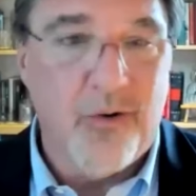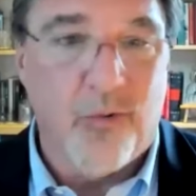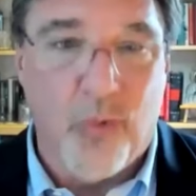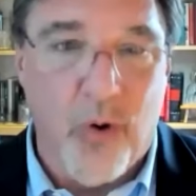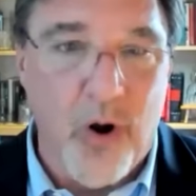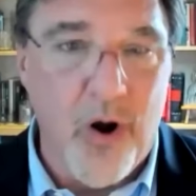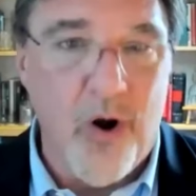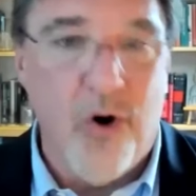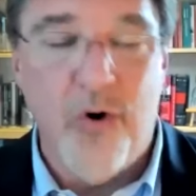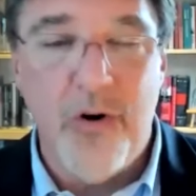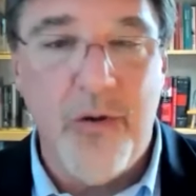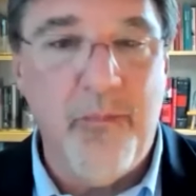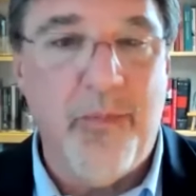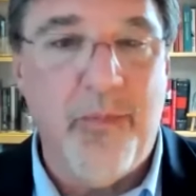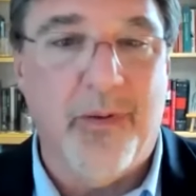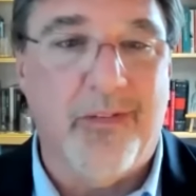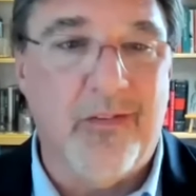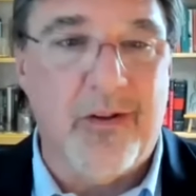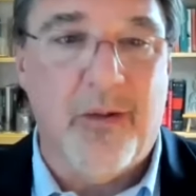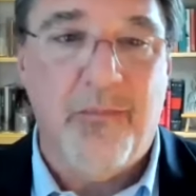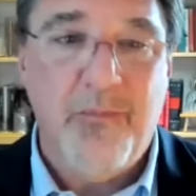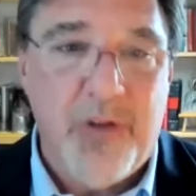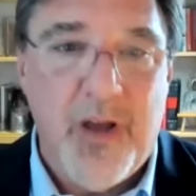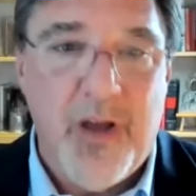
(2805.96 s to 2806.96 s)
road,
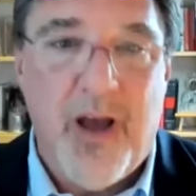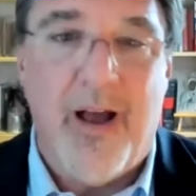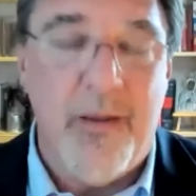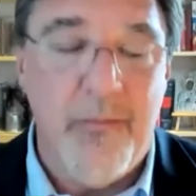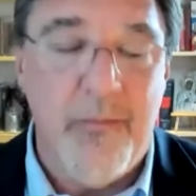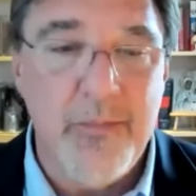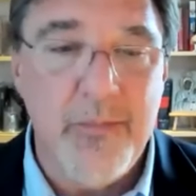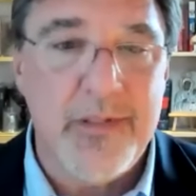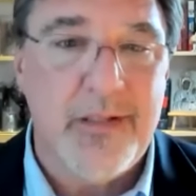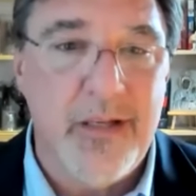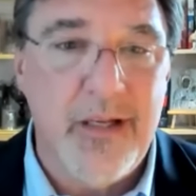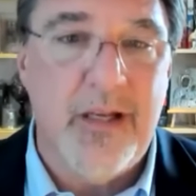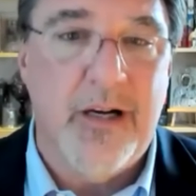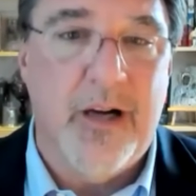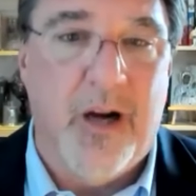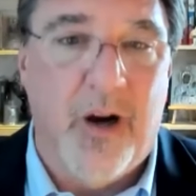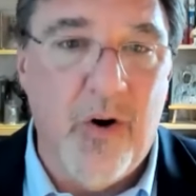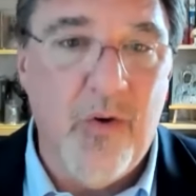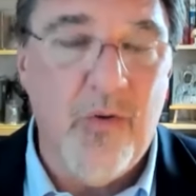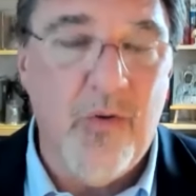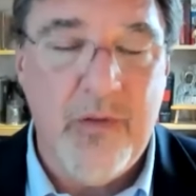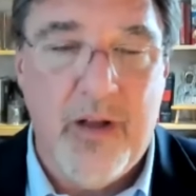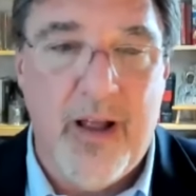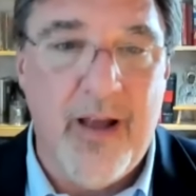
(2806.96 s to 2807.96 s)
but sometimes, you
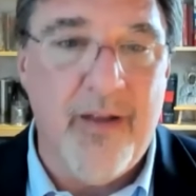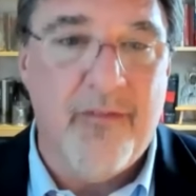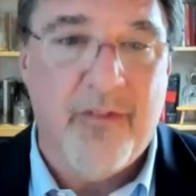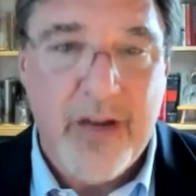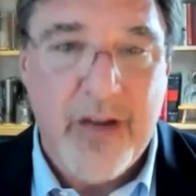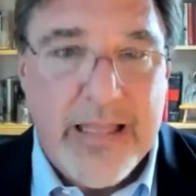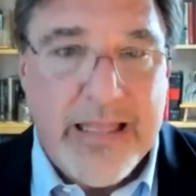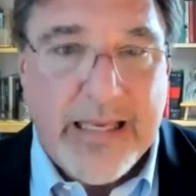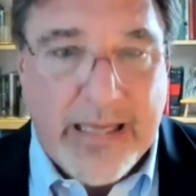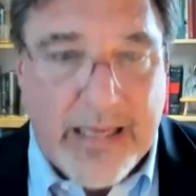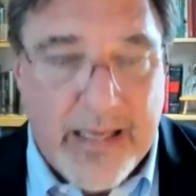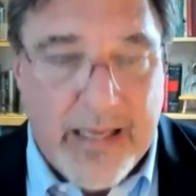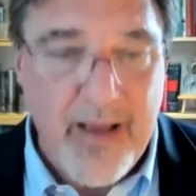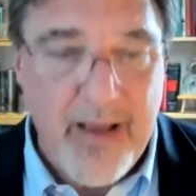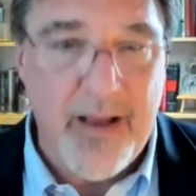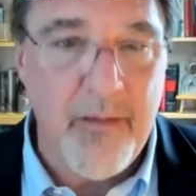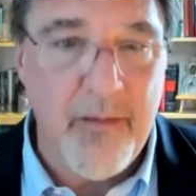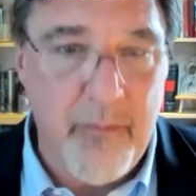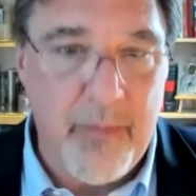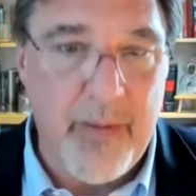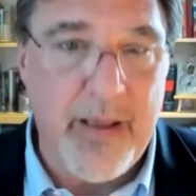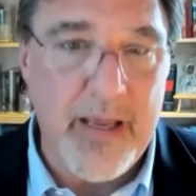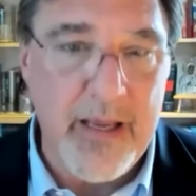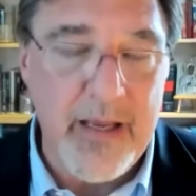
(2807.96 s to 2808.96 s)
know, everything
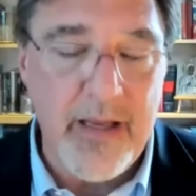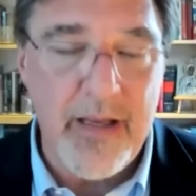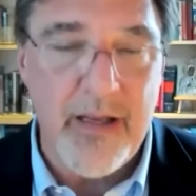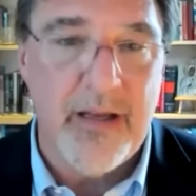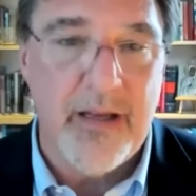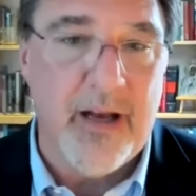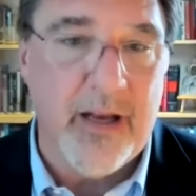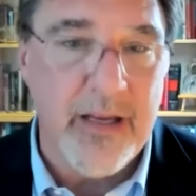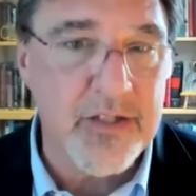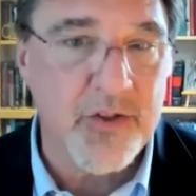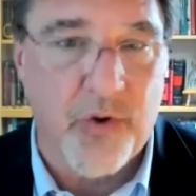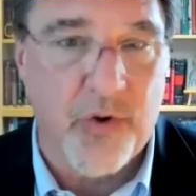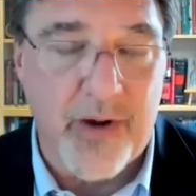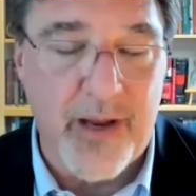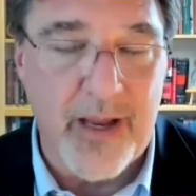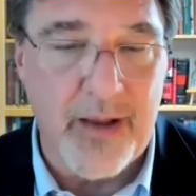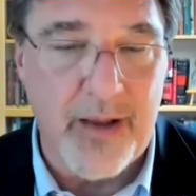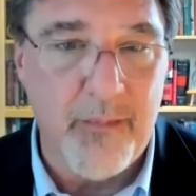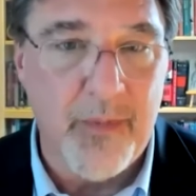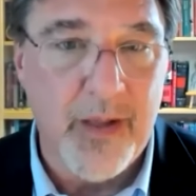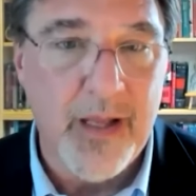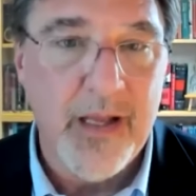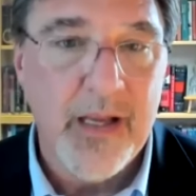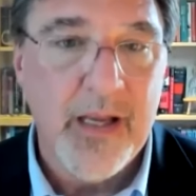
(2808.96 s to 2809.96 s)
can't be ice
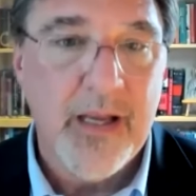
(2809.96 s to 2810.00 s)
cream.